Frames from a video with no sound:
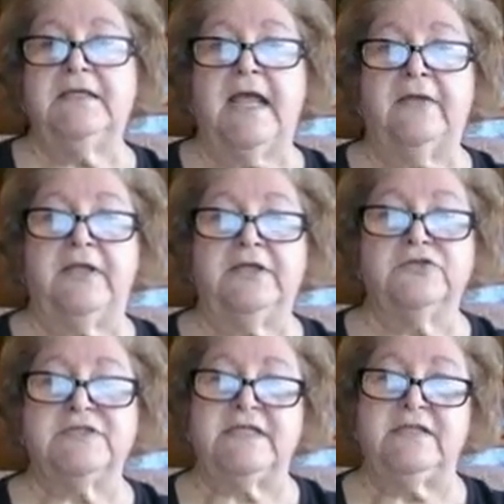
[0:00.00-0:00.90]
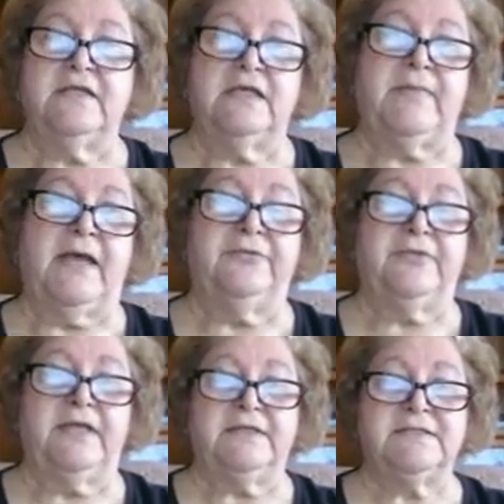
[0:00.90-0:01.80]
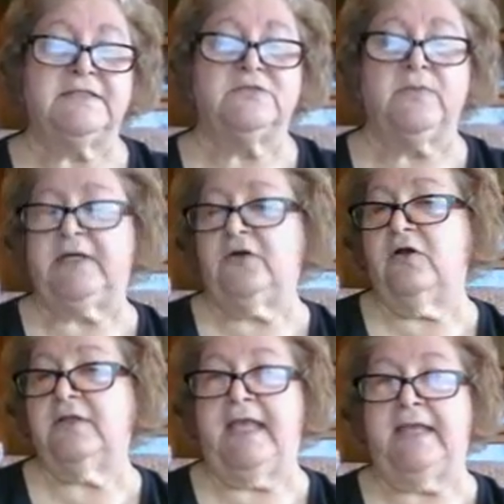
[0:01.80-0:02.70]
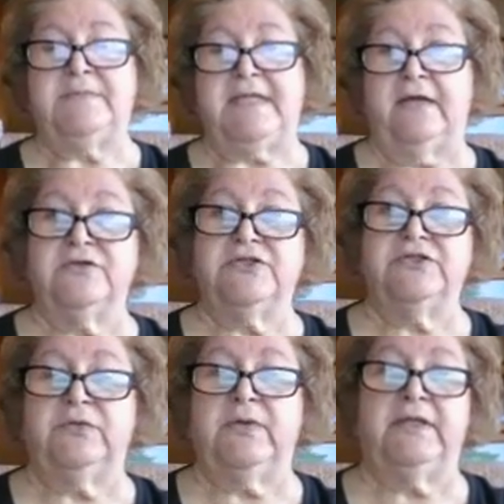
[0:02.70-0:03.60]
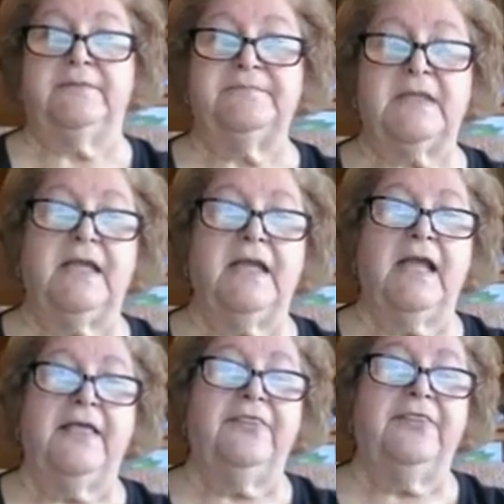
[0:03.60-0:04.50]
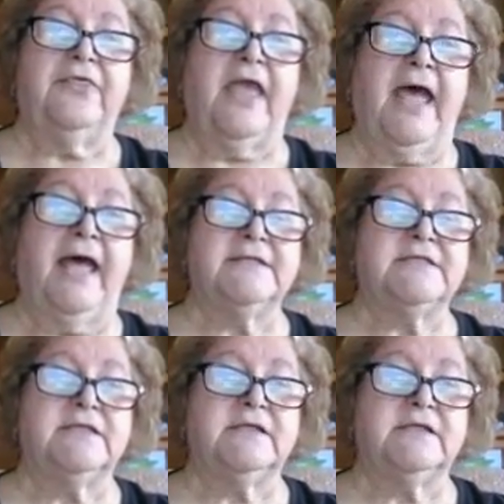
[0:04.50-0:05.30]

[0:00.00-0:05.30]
Now, the interesting thing about this is when it all came down to it, that